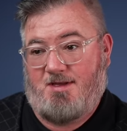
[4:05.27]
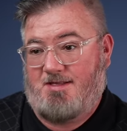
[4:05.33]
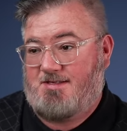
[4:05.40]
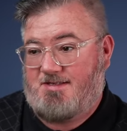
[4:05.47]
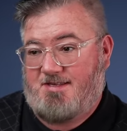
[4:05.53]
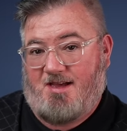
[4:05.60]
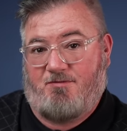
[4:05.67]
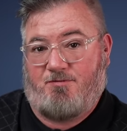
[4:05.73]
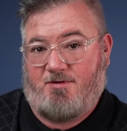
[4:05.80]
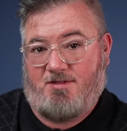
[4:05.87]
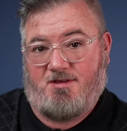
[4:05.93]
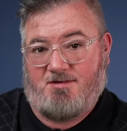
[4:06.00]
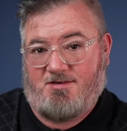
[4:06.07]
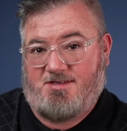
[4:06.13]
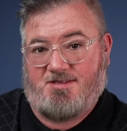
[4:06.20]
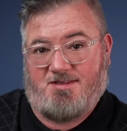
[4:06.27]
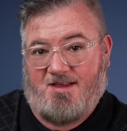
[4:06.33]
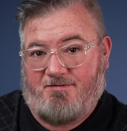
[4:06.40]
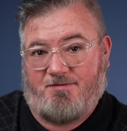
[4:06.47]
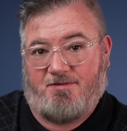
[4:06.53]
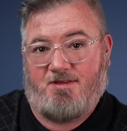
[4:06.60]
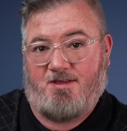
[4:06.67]
It's a tough one. There's
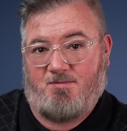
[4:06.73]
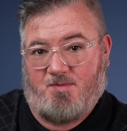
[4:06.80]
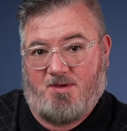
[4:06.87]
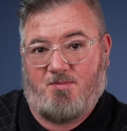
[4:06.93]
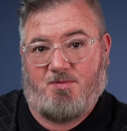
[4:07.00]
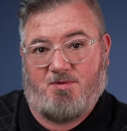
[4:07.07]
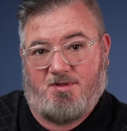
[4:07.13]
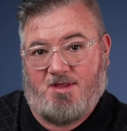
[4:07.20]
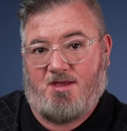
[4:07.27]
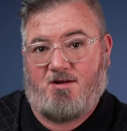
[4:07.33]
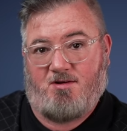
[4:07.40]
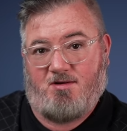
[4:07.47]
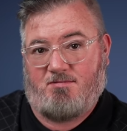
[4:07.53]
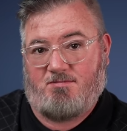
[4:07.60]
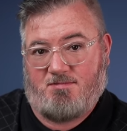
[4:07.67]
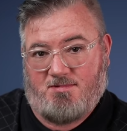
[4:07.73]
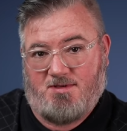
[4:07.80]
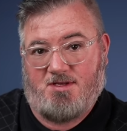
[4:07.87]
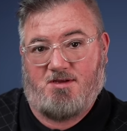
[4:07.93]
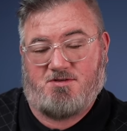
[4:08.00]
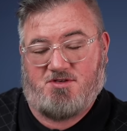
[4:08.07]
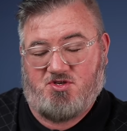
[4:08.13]
definitely people that are,
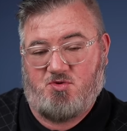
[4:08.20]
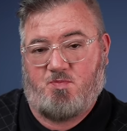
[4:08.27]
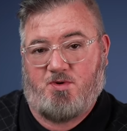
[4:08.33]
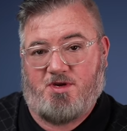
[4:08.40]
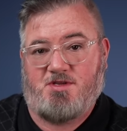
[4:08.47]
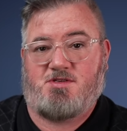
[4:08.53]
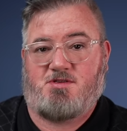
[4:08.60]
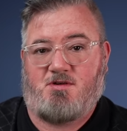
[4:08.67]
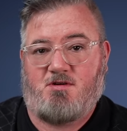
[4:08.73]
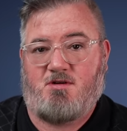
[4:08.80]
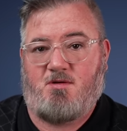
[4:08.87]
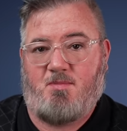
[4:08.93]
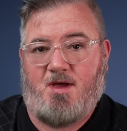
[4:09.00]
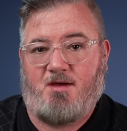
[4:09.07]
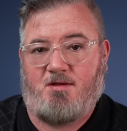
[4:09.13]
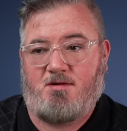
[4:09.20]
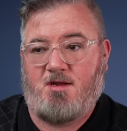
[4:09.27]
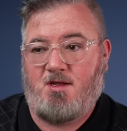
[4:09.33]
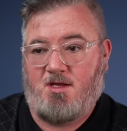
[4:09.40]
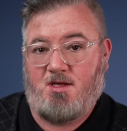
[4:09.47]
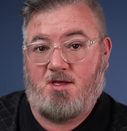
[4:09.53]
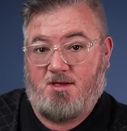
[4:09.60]
you know, super concerned about
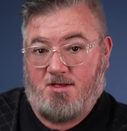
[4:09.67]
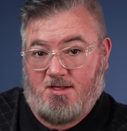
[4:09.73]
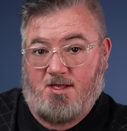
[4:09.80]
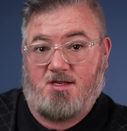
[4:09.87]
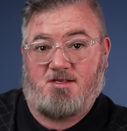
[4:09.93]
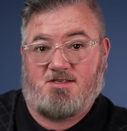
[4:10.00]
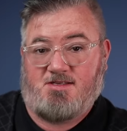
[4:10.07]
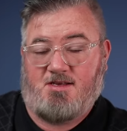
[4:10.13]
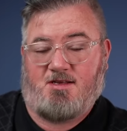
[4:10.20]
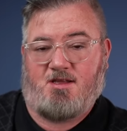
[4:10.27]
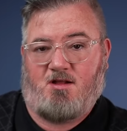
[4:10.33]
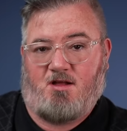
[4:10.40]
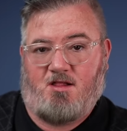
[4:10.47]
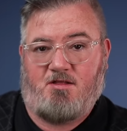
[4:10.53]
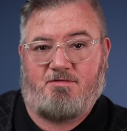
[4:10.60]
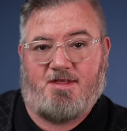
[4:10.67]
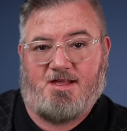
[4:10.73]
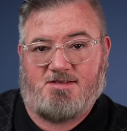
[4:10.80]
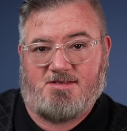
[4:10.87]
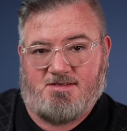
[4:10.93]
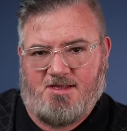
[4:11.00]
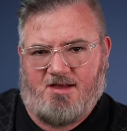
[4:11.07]
getting sick and all of
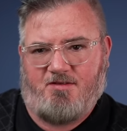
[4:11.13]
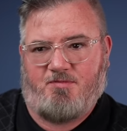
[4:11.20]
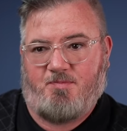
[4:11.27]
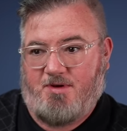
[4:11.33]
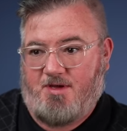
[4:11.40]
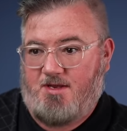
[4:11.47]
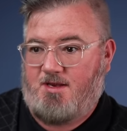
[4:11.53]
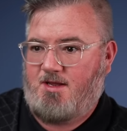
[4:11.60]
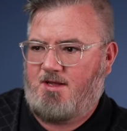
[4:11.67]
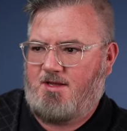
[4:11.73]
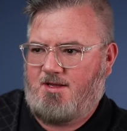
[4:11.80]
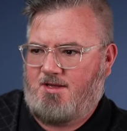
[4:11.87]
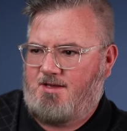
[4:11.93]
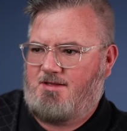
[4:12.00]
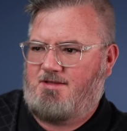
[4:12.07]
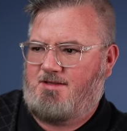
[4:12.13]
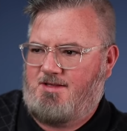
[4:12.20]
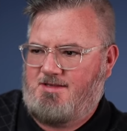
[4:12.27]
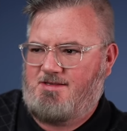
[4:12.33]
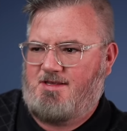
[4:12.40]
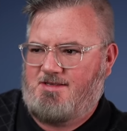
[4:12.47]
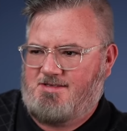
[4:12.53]
that stuff, but
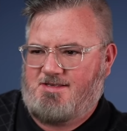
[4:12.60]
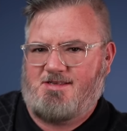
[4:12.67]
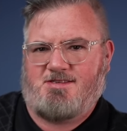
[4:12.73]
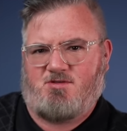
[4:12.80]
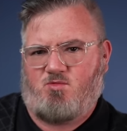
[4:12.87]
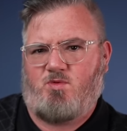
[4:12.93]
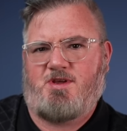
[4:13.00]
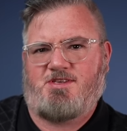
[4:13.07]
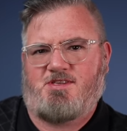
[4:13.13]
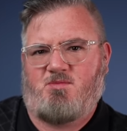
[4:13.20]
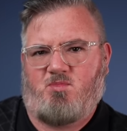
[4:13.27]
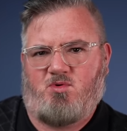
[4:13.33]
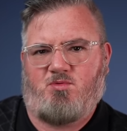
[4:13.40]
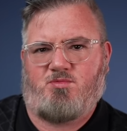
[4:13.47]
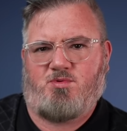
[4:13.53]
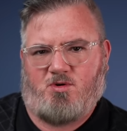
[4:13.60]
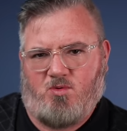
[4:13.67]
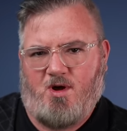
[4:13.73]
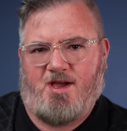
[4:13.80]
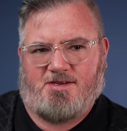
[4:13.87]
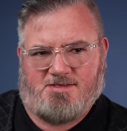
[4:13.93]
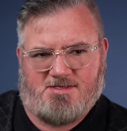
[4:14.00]
is this a reasonable
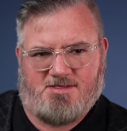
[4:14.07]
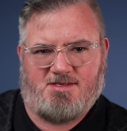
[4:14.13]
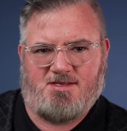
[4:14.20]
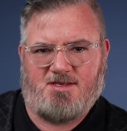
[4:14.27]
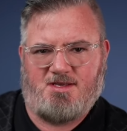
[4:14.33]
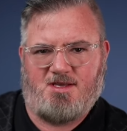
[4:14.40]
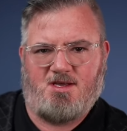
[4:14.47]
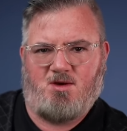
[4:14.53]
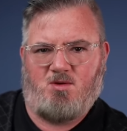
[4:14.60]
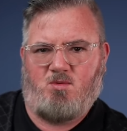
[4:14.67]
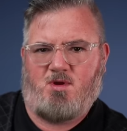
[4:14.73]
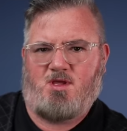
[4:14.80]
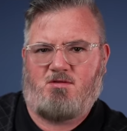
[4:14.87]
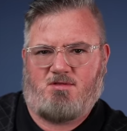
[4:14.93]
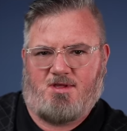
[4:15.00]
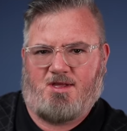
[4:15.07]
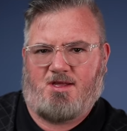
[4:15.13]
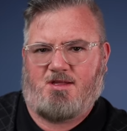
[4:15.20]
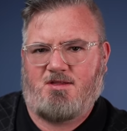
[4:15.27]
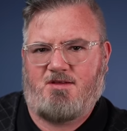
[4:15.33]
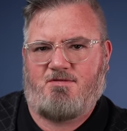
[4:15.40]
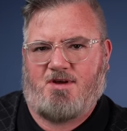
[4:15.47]
request? What do you
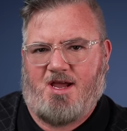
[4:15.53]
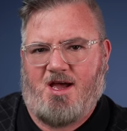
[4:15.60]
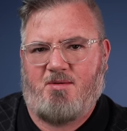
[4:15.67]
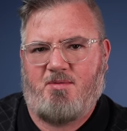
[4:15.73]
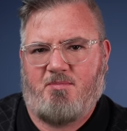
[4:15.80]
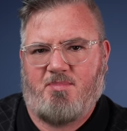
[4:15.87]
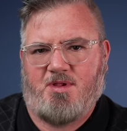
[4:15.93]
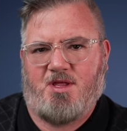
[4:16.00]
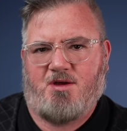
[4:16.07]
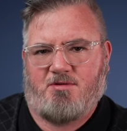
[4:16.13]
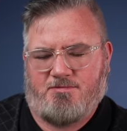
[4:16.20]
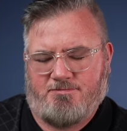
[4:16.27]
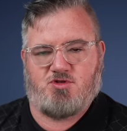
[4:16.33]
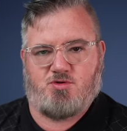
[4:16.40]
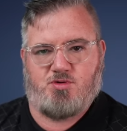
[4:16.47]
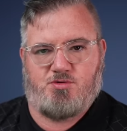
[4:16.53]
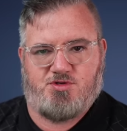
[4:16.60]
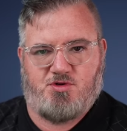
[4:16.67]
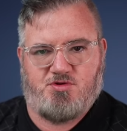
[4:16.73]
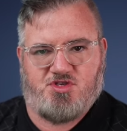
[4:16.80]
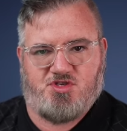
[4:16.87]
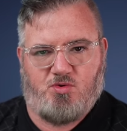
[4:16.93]
think? Leave a comment below. It's
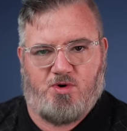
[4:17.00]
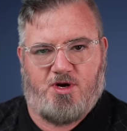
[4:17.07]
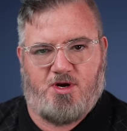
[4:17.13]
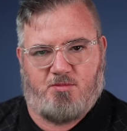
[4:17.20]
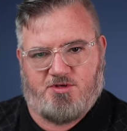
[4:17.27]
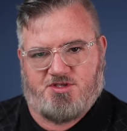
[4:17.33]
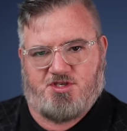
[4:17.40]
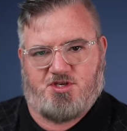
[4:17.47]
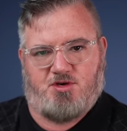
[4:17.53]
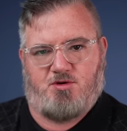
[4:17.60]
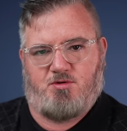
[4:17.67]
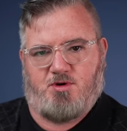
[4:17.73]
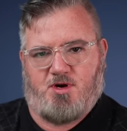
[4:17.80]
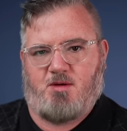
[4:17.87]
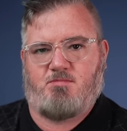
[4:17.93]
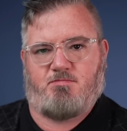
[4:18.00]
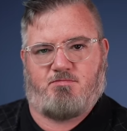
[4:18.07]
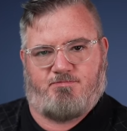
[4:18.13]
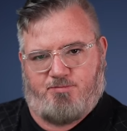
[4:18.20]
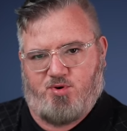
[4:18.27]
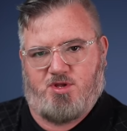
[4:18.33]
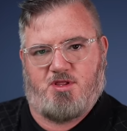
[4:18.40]
Cruise News story number two, and
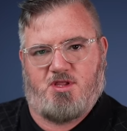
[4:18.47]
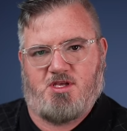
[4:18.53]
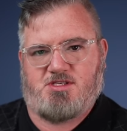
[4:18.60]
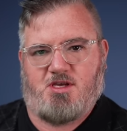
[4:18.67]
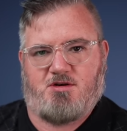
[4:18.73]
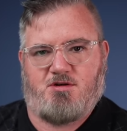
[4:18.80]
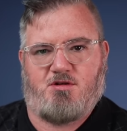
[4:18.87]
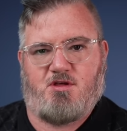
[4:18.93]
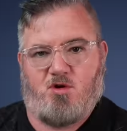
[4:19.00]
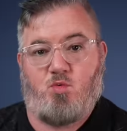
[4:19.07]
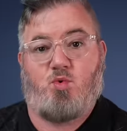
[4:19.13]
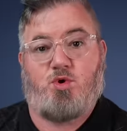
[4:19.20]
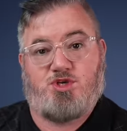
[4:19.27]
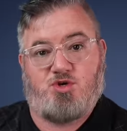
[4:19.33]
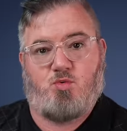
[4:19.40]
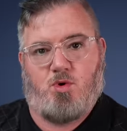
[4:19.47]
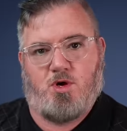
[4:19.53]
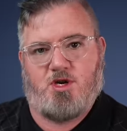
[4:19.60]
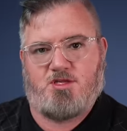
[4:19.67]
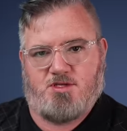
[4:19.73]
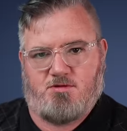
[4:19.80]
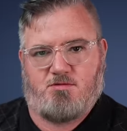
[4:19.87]
I'm putting this under the "Would you
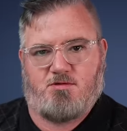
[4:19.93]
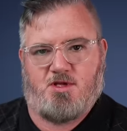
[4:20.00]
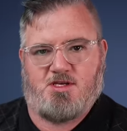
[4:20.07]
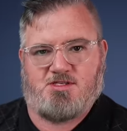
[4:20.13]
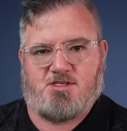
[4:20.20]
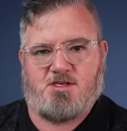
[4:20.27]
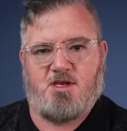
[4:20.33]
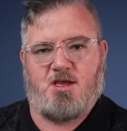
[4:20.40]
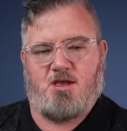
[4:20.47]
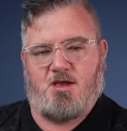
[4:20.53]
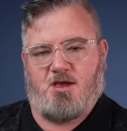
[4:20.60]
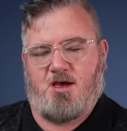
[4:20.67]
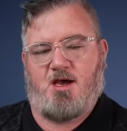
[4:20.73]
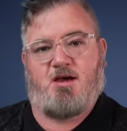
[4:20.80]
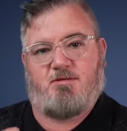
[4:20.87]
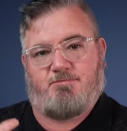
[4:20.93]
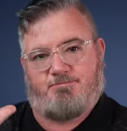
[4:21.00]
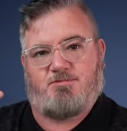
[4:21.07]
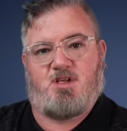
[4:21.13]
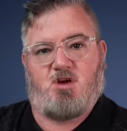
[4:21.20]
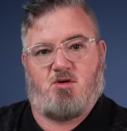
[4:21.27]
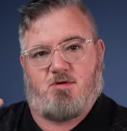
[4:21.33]
want to do this?" Uh,
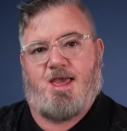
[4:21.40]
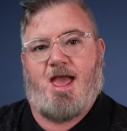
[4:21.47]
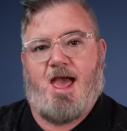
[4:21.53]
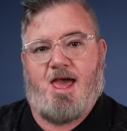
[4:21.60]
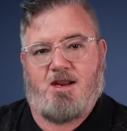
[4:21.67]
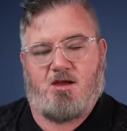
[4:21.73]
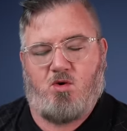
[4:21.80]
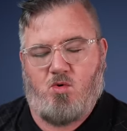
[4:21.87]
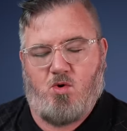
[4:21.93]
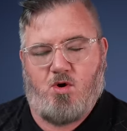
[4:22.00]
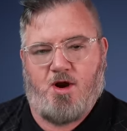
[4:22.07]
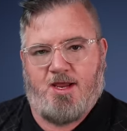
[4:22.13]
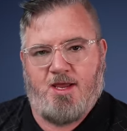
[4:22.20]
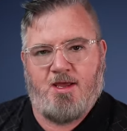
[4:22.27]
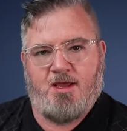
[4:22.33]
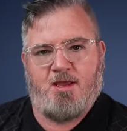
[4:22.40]
you know category.